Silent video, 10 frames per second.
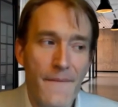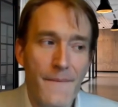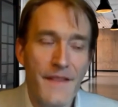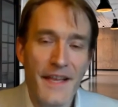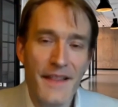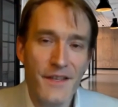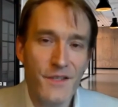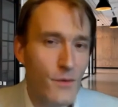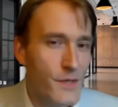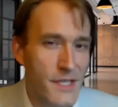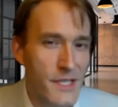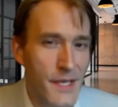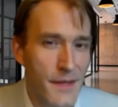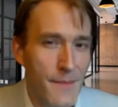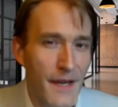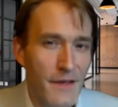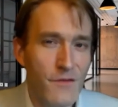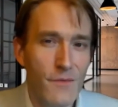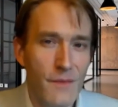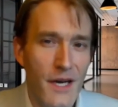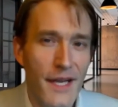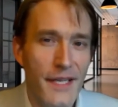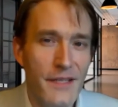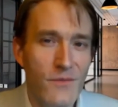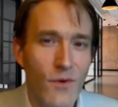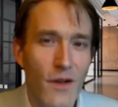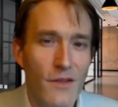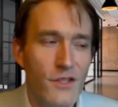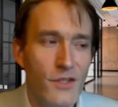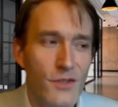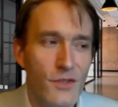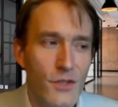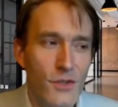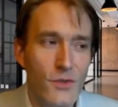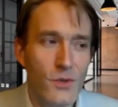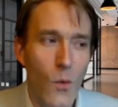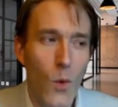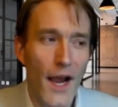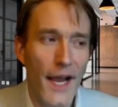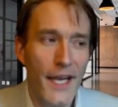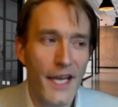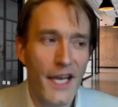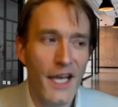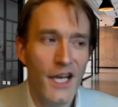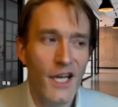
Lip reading: But then there's always this in the back of your mind, what do you do when